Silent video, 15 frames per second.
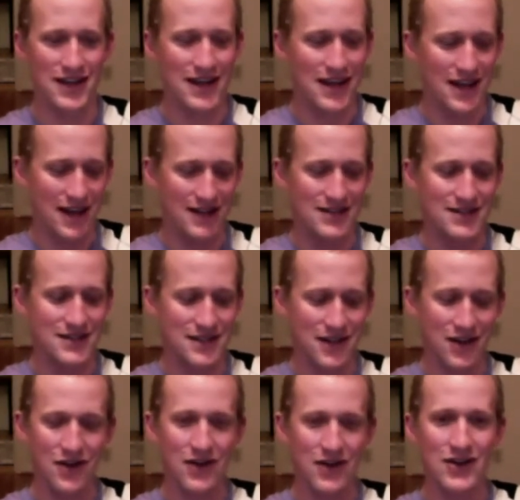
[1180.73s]
it's
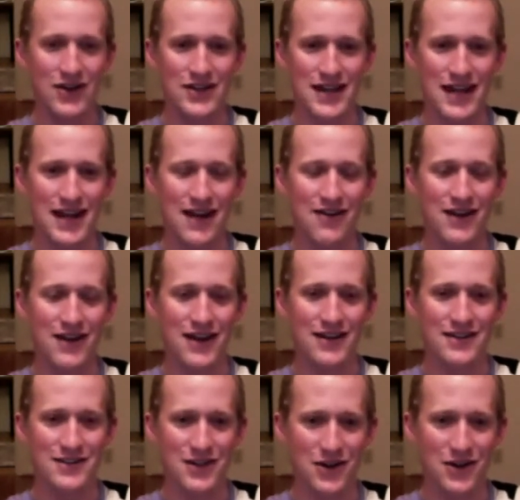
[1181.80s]
unique to that area.
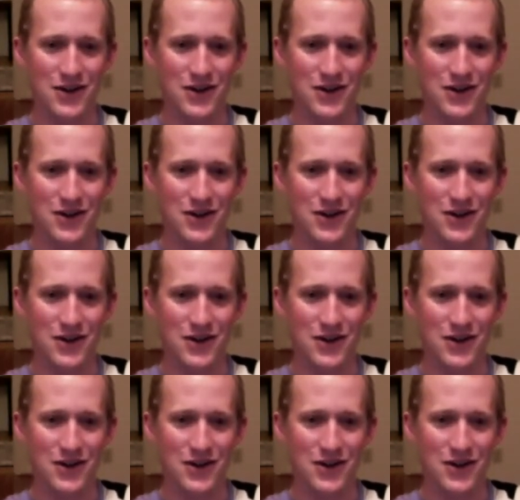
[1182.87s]
So.